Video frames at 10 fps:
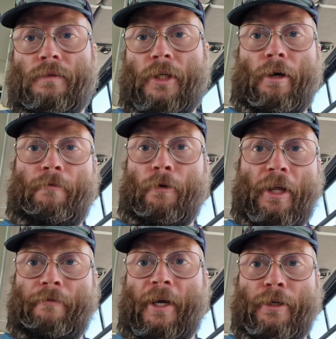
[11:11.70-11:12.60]
you know, fully
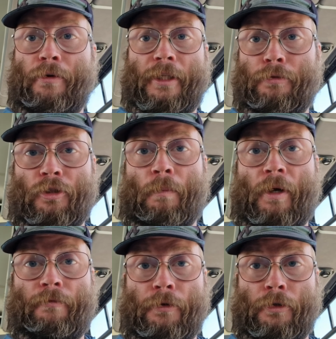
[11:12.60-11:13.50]
if I donate to
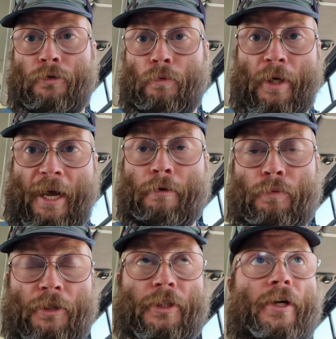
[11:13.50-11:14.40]
someone for YouTube when I was
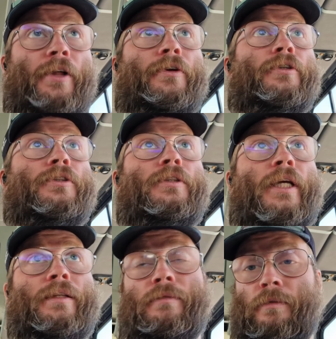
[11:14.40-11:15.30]
watching others,
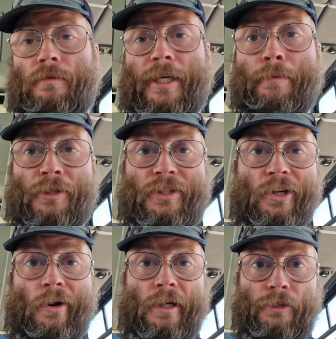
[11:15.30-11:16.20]
that they would
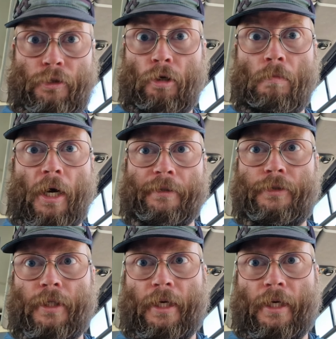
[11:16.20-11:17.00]
charge so much,